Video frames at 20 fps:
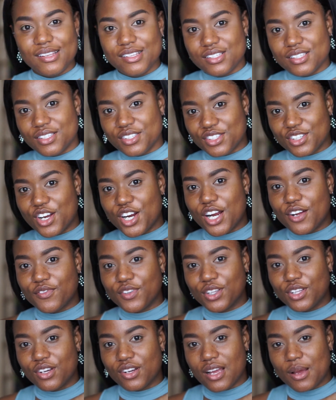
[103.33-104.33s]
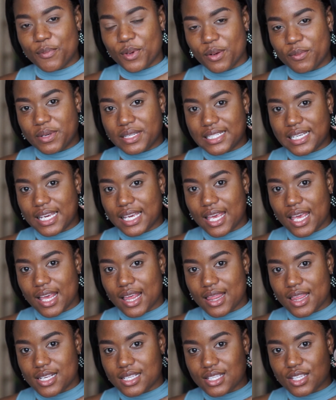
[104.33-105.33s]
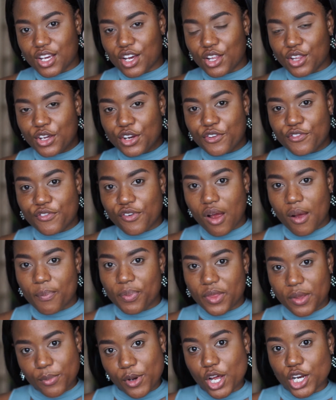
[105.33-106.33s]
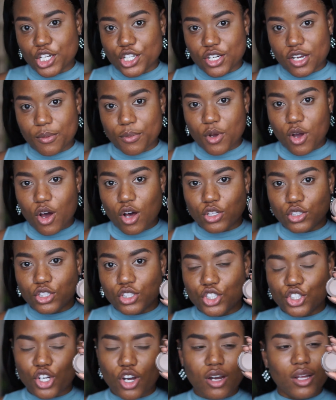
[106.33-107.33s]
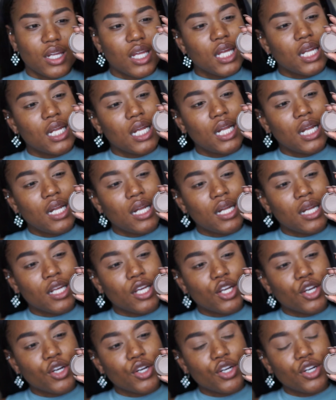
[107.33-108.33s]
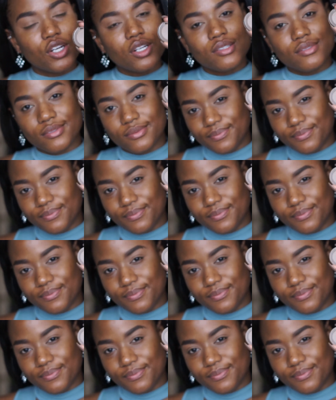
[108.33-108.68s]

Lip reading: To start off the look, I'm gonna be taking this color from the Body Shop called Chocolate Linger.